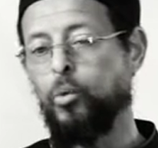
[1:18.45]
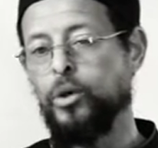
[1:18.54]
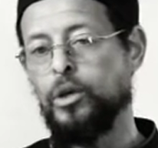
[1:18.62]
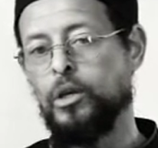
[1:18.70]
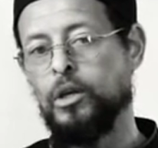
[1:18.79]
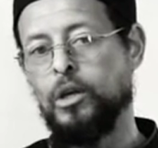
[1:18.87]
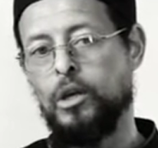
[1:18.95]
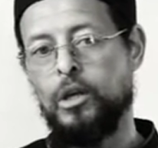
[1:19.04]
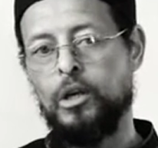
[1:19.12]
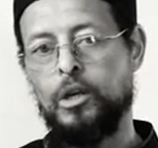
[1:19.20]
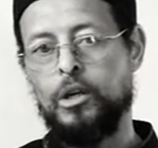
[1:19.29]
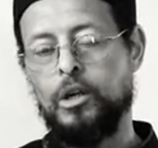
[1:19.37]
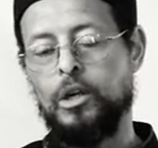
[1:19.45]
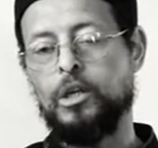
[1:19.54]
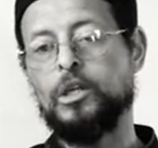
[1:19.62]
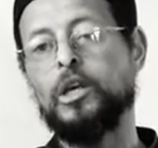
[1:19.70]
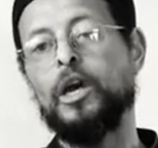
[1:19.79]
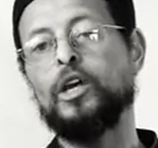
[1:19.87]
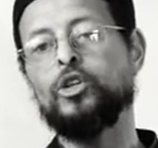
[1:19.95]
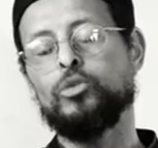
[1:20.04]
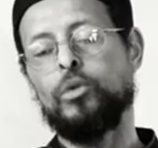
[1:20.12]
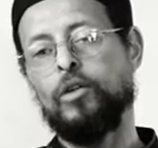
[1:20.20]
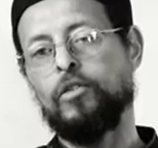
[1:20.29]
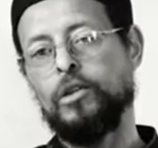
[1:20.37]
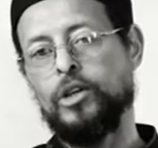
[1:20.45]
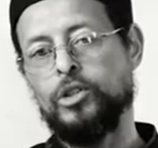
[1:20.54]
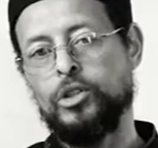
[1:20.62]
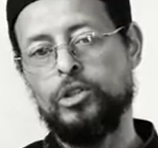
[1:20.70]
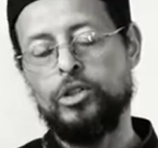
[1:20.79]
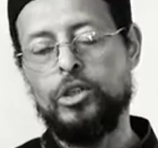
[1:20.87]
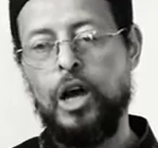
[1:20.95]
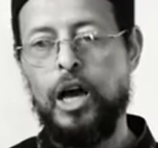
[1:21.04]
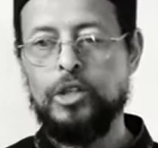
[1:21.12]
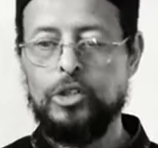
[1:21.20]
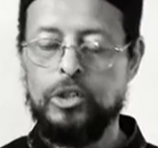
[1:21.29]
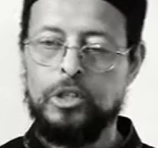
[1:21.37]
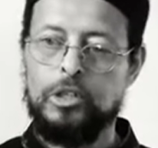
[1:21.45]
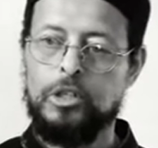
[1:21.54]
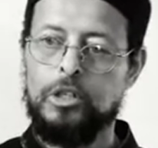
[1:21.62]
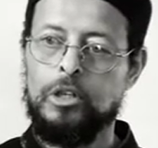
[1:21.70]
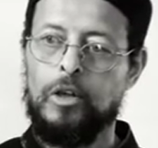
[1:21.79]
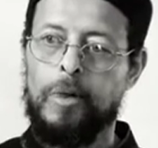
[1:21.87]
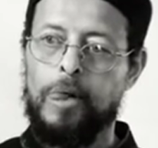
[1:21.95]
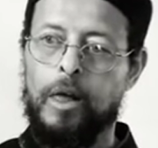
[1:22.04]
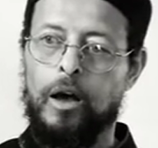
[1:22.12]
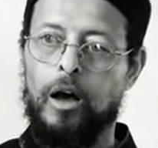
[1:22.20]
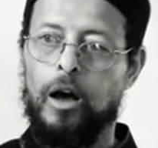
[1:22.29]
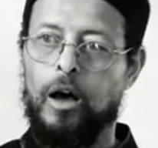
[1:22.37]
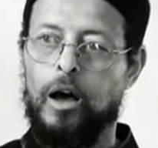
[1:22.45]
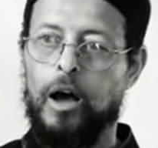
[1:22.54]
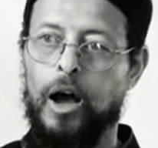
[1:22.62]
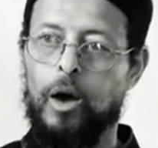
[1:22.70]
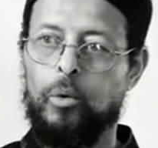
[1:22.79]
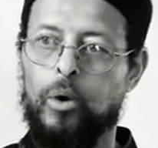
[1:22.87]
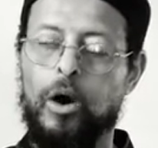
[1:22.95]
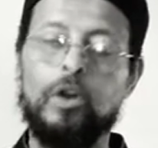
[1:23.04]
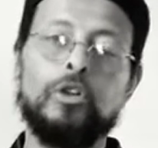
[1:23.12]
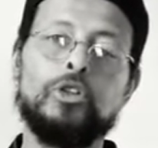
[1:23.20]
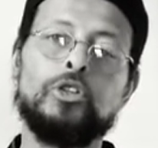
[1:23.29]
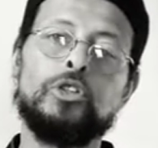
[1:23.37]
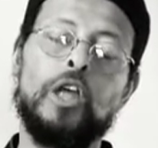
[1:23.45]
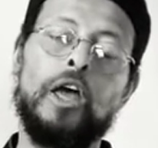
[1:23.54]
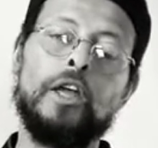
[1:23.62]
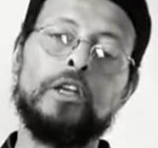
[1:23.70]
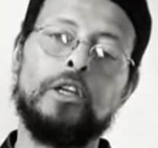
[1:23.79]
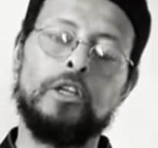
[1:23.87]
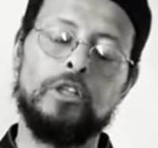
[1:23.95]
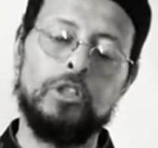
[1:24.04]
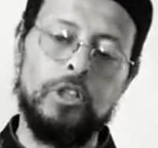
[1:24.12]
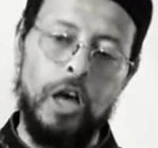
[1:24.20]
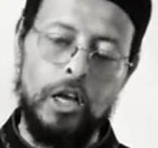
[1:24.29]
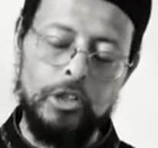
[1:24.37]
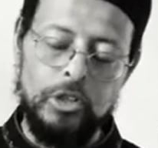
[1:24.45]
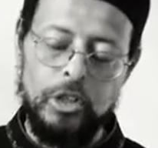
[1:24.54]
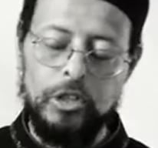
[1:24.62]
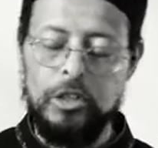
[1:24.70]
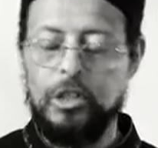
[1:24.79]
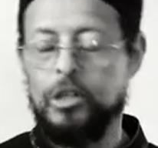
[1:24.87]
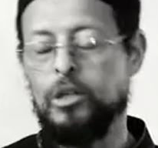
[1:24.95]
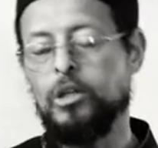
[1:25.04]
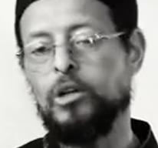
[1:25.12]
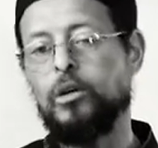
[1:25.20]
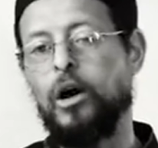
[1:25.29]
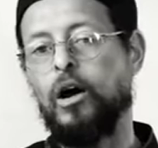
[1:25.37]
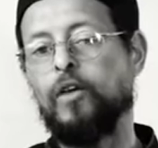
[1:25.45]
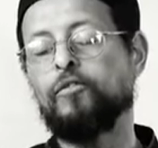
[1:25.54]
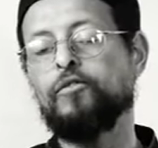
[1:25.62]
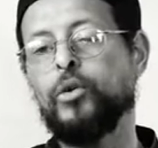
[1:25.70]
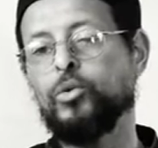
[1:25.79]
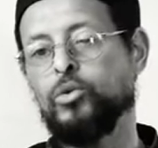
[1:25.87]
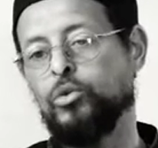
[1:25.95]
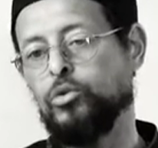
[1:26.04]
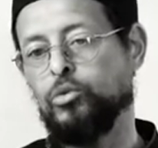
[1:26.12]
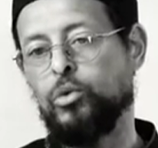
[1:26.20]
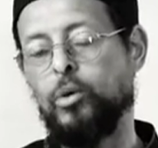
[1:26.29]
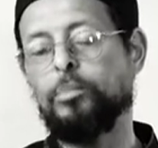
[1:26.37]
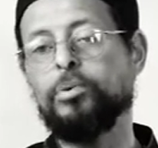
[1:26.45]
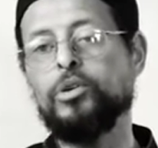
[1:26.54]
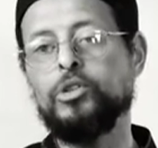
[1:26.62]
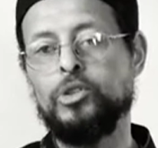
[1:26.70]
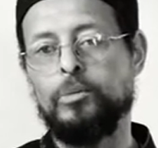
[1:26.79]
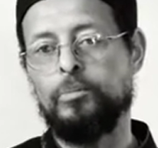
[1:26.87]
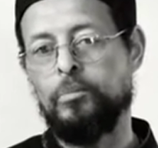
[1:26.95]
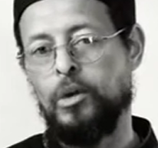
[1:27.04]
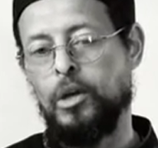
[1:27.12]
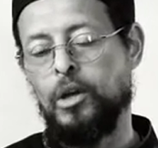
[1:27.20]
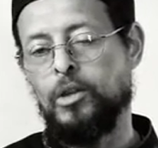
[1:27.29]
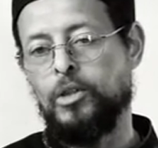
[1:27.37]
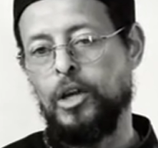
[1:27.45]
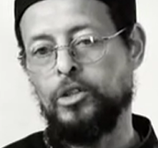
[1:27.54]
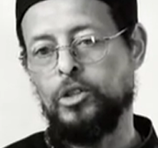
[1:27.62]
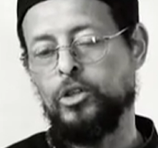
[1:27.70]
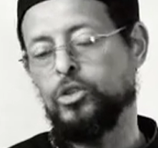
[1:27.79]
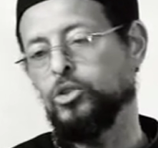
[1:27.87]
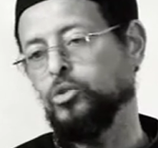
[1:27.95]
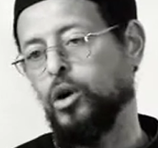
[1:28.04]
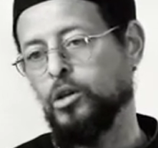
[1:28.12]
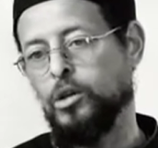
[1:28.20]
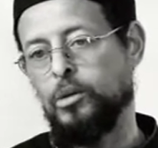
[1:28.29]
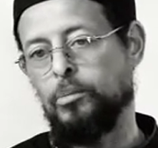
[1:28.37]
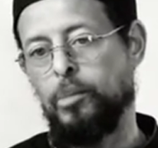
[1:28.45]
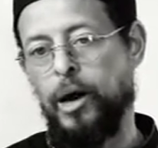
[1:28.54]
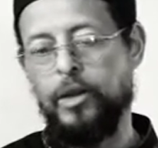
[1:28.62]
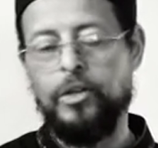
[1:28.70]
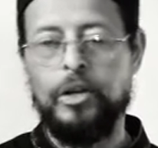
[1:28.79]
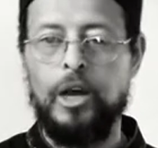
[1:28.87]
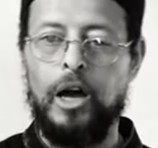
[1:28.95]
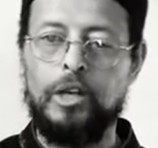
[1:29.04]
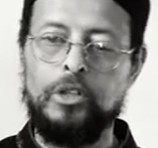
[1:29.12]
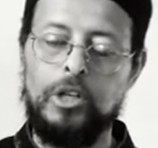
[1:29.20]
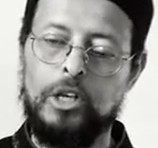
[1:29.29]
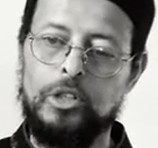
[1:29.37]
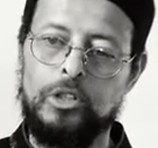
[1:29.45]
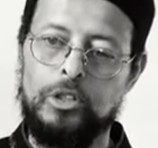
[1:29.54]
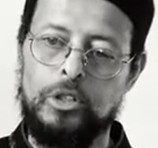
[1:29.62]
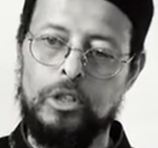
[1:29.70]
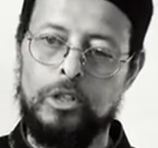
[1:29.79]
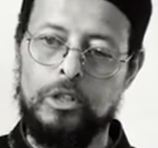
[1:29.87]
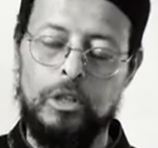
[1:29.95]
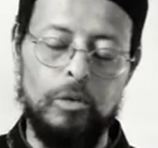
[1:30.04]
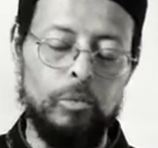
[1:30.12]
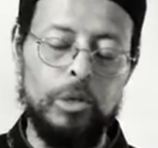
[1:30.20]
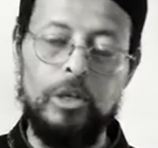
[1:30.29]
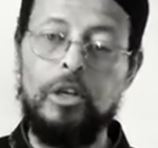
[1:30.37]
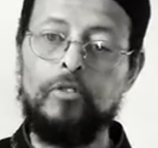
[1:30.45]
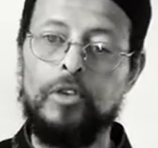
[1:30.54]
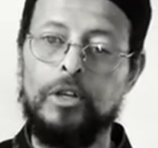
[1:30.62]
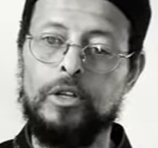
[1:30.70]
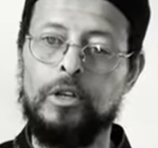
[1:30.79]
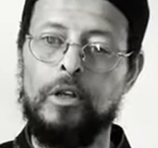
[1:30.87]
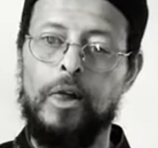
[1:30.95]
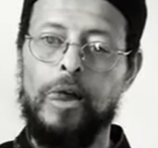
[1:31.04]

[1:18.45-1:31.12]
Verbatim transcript: we engage revelation is constantly, uh, our understanding is constantly uh, filtered through a prism that's constructed by the context we live in.